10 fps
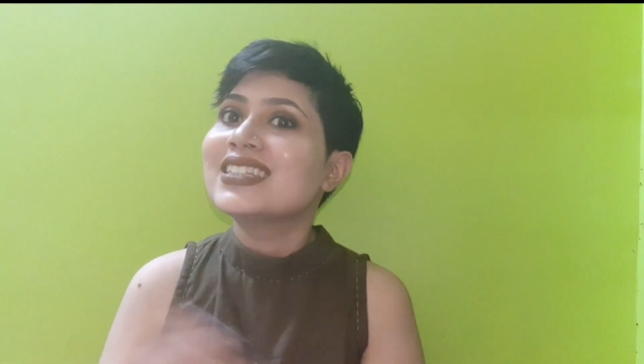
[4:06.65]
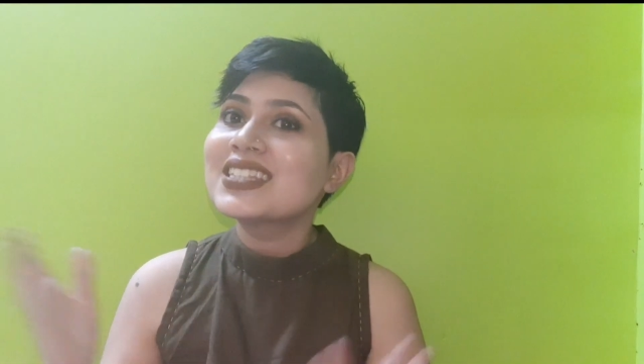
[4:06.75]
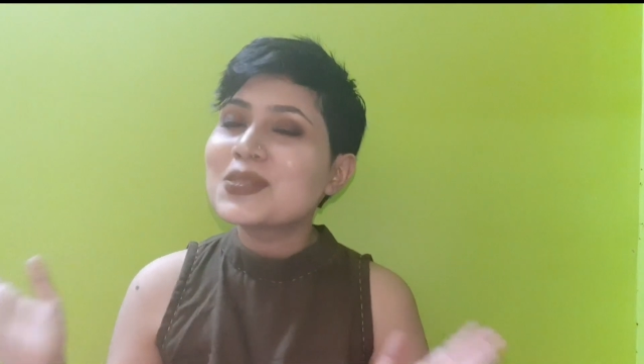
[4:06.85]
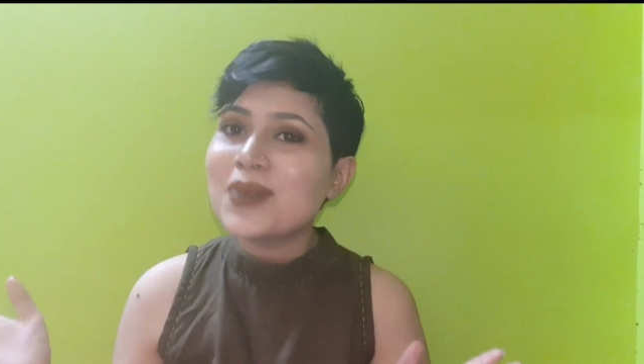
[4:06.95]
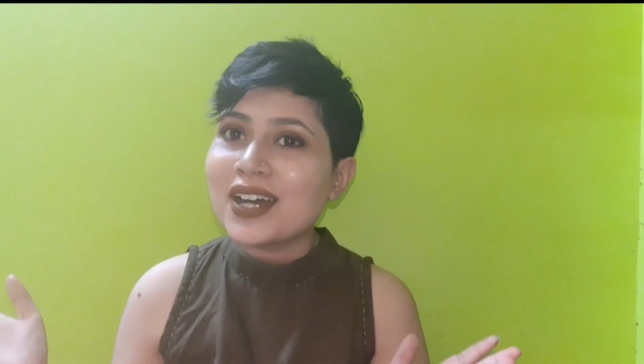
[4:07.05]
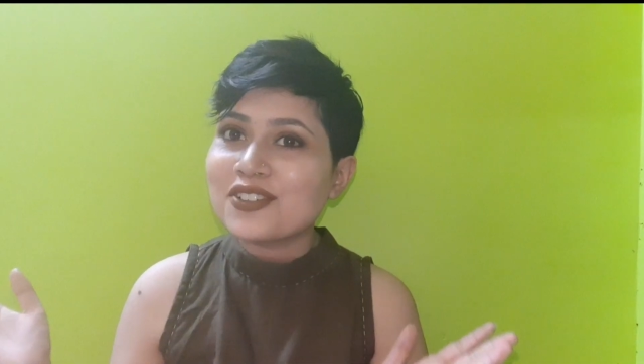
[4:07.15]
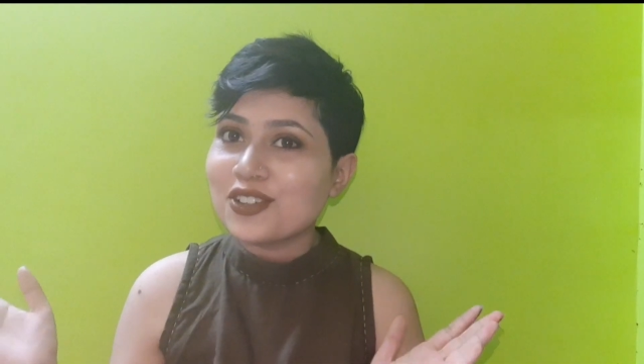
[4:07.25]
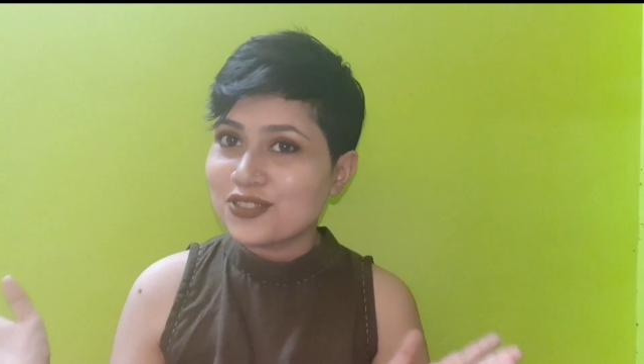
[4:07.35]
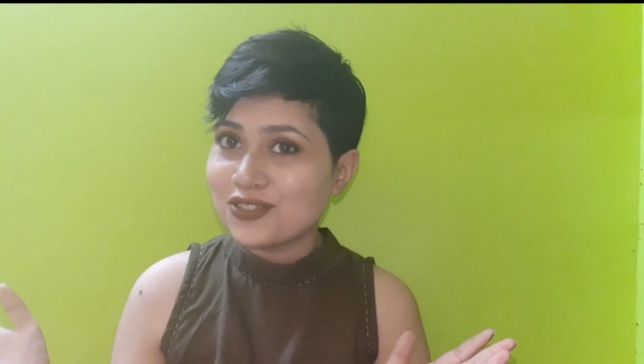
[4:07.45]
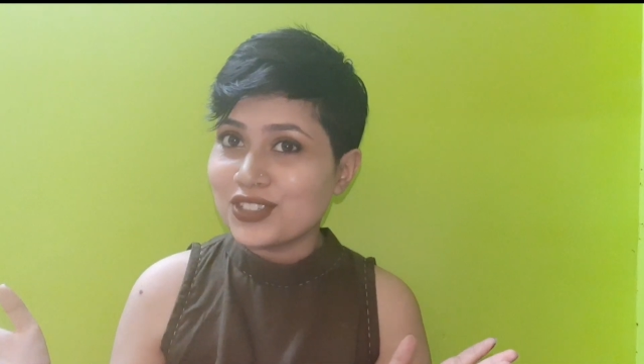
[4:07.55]
this
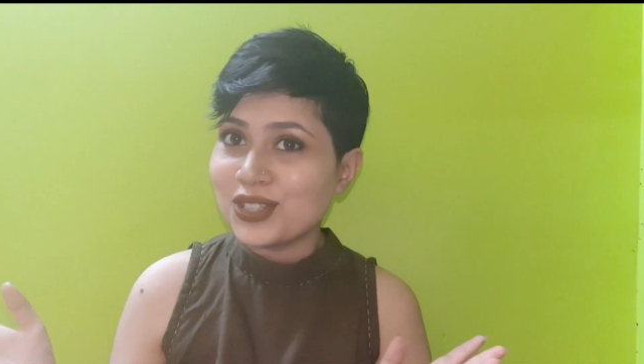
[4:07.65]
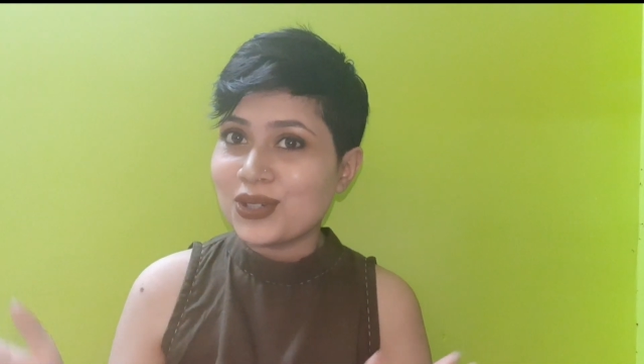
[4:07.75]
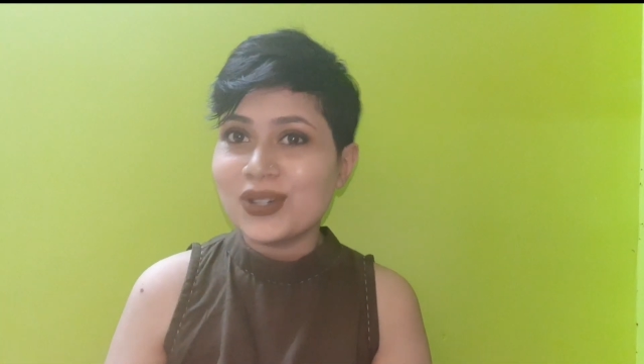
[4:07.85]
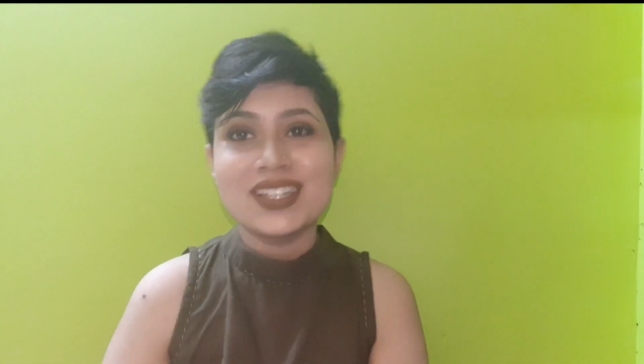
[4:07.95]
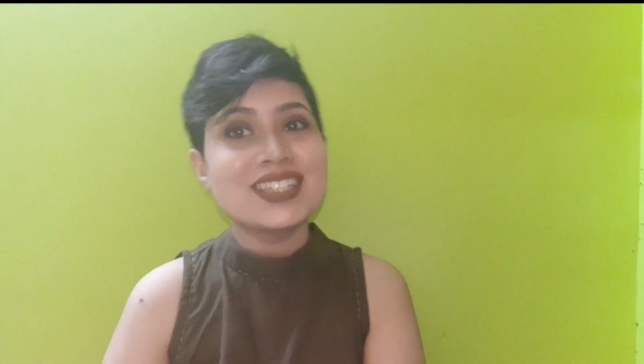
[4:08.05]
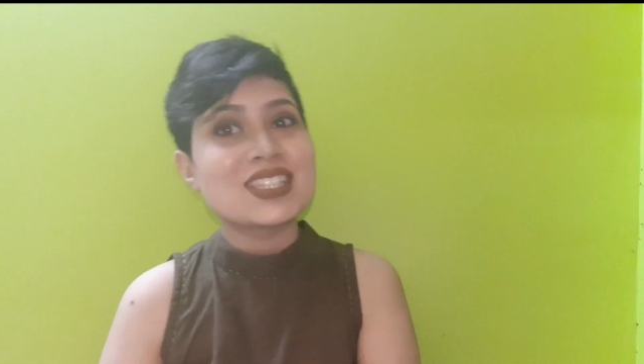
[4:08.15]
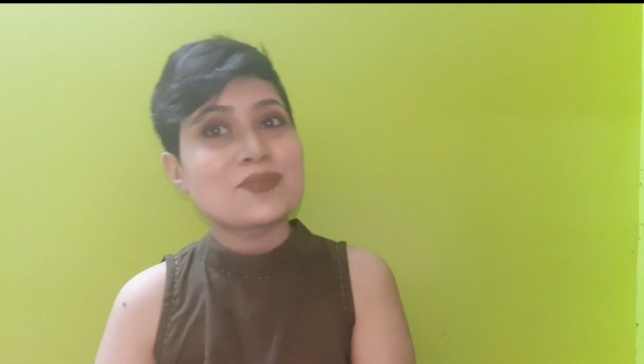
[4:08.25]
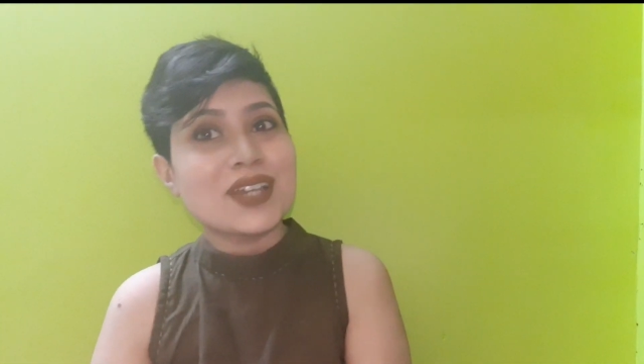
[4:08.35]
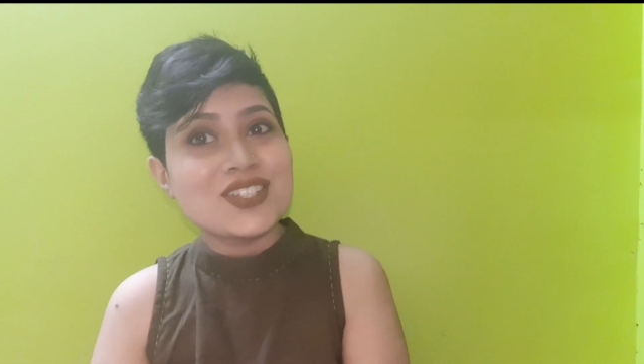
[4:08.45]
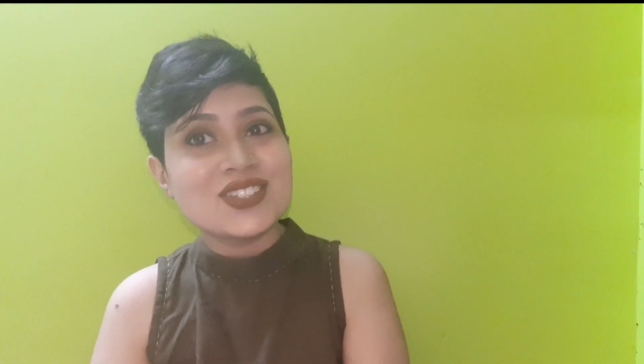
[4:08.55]
part of the video is
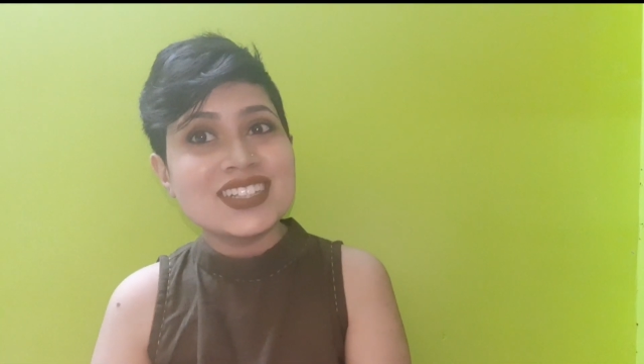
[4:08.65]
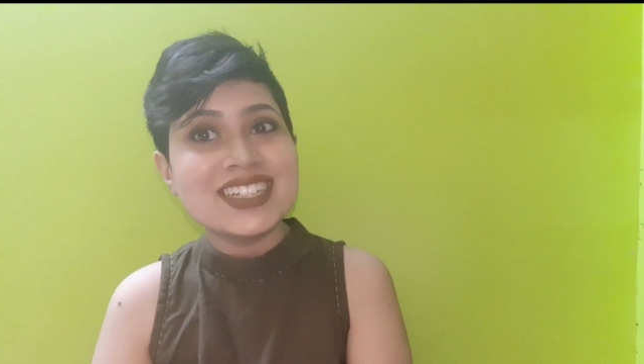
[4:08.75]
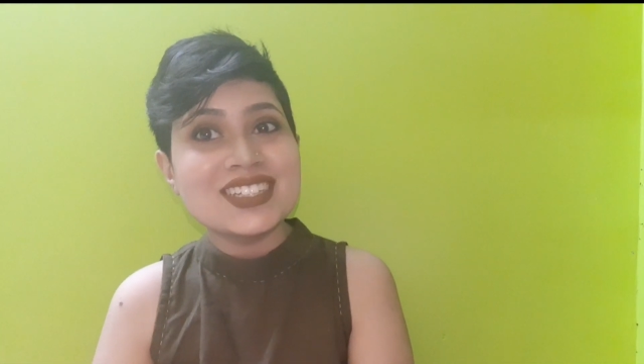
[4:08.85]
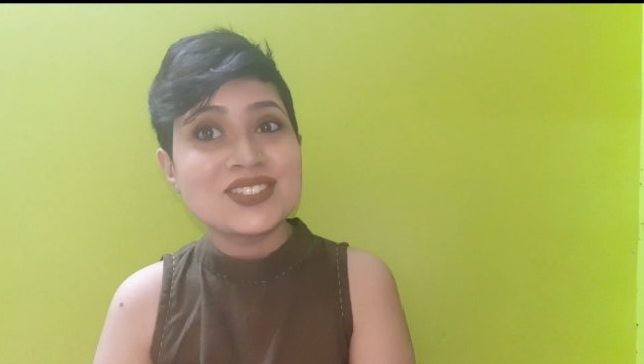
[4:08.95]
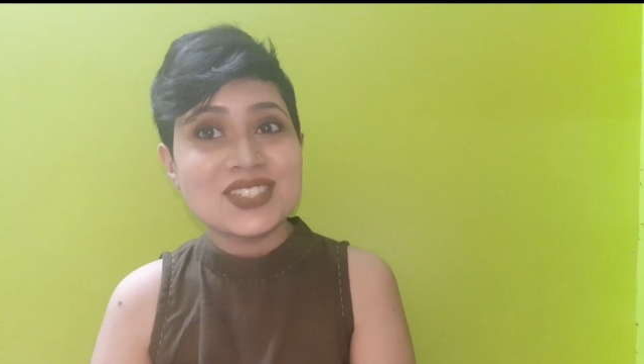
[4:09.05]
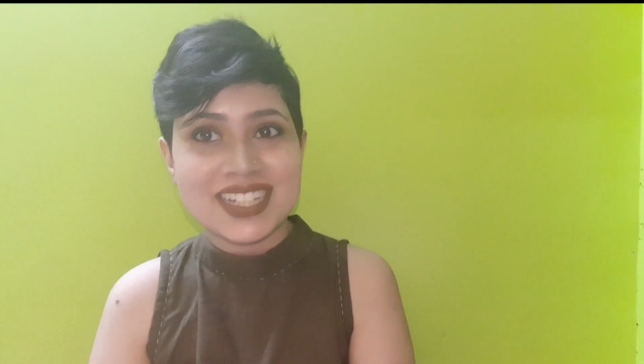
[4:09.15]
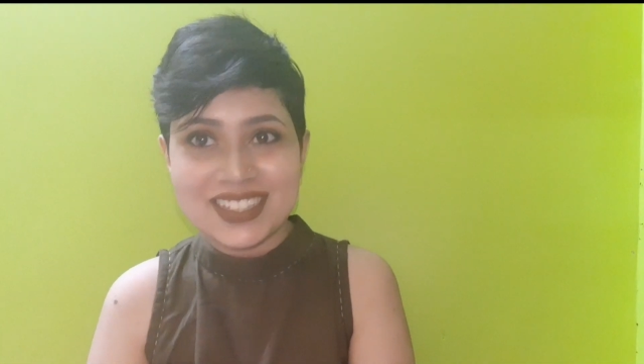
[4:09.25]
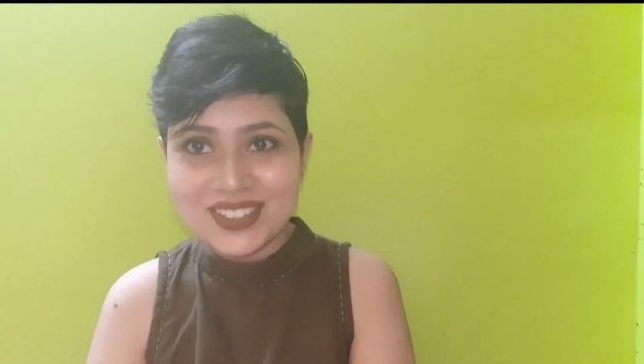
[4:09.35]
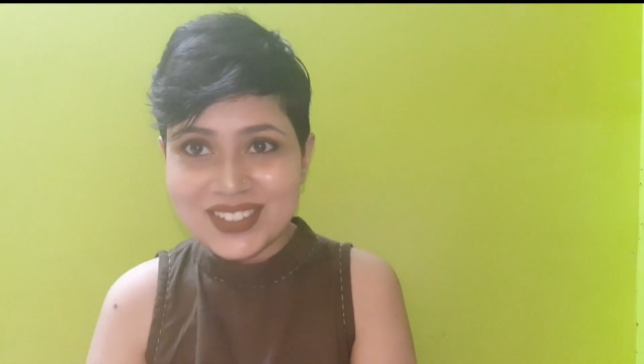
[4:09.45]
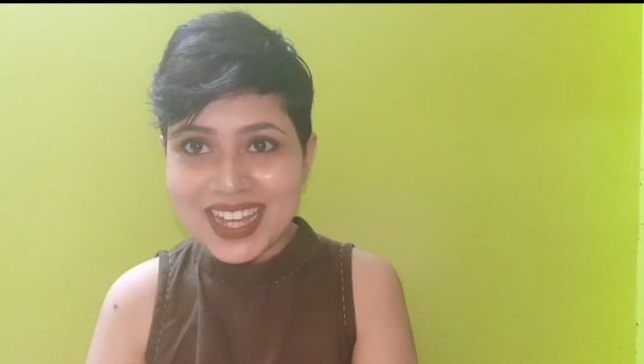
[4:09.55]
specially to
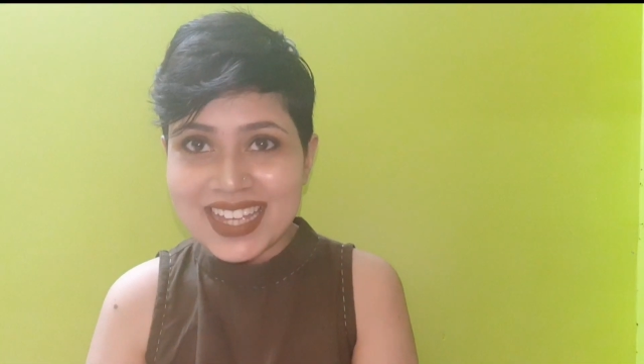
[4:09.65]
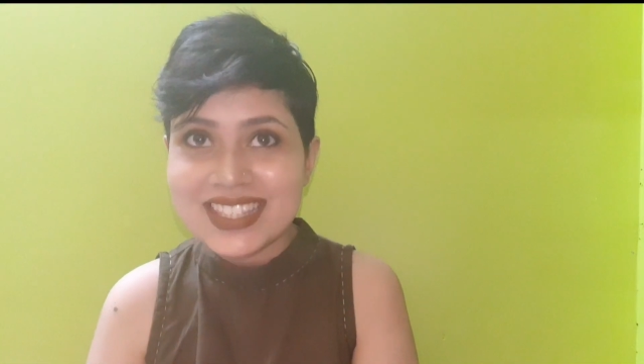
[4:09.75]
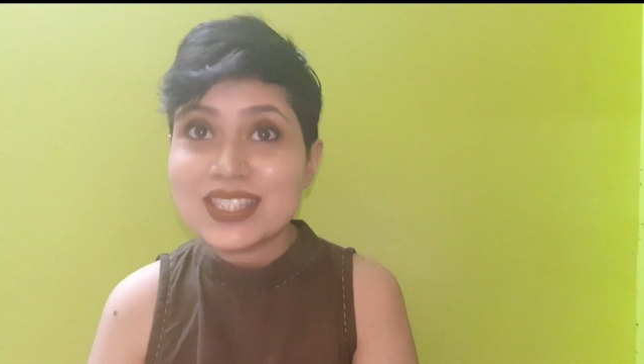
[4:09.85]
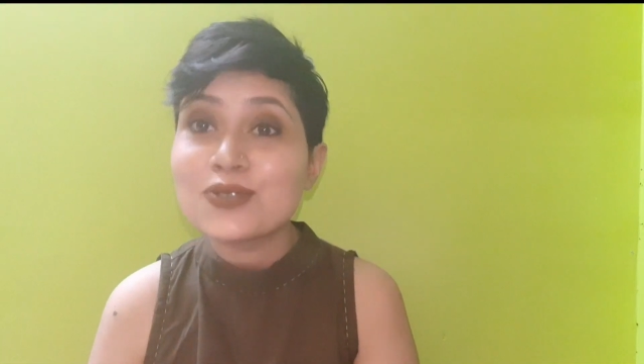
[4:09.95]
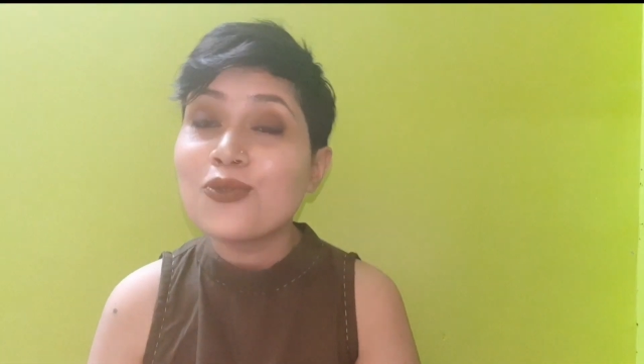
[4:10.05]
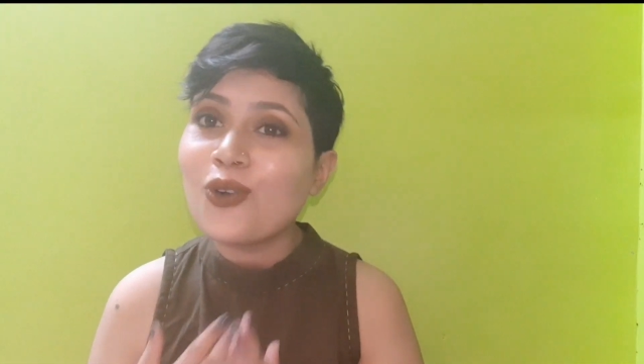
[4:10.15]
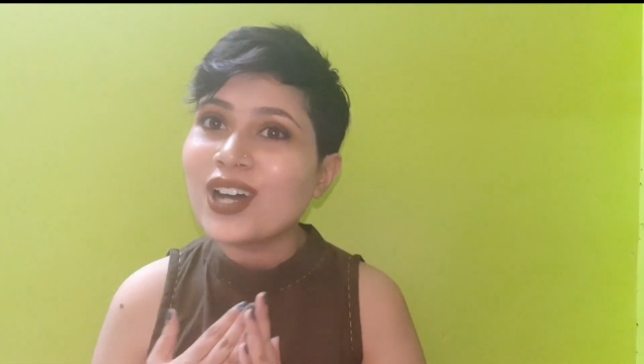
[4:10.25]
tell you guys